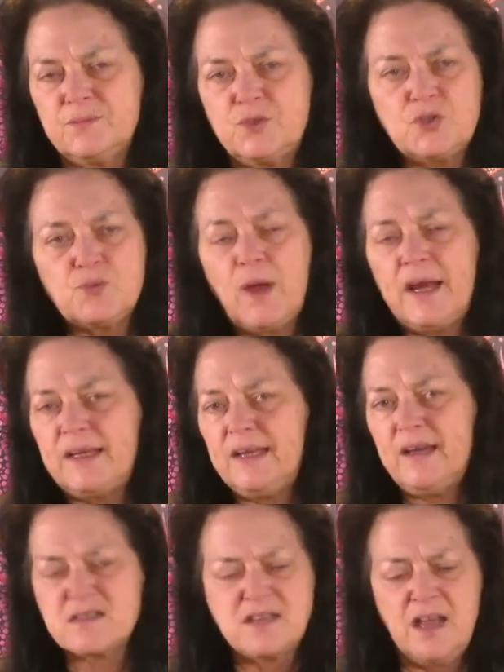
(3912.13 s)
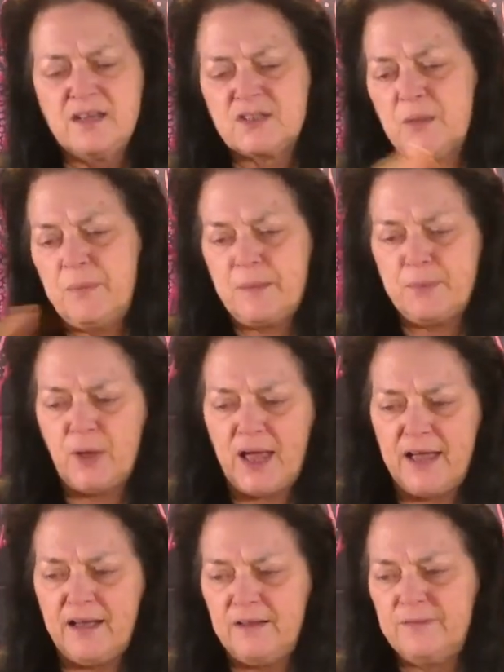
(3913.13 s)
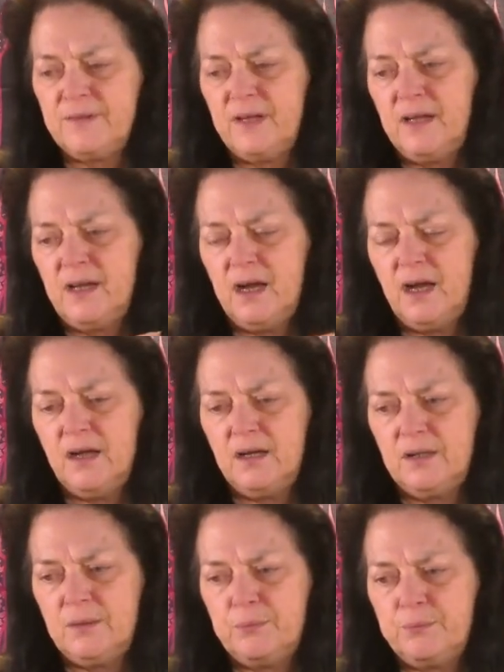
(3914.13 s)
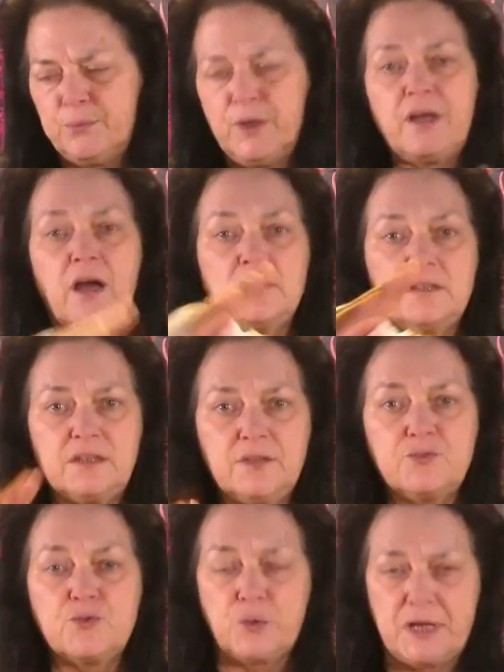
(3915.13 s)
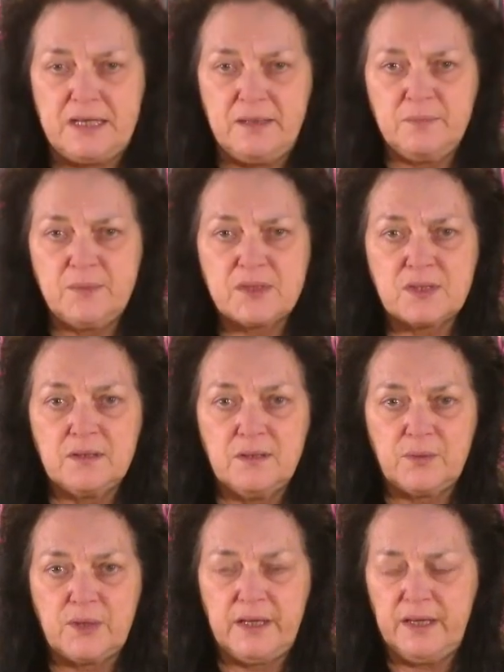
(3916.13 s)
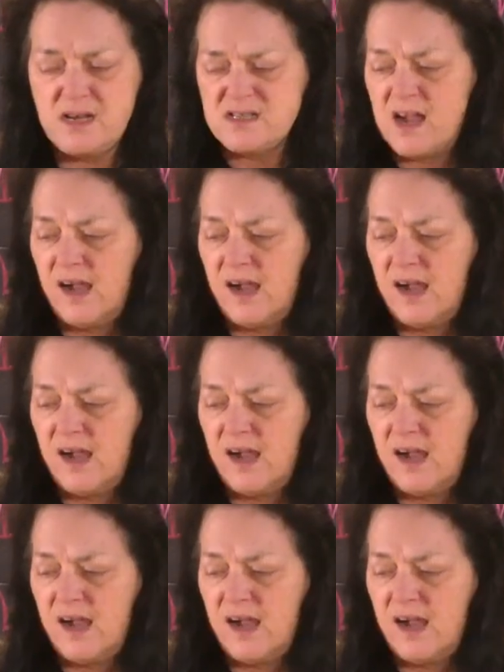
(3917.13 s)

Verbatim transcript: Just write it down. Some people have uh, precognitive dreams, okay?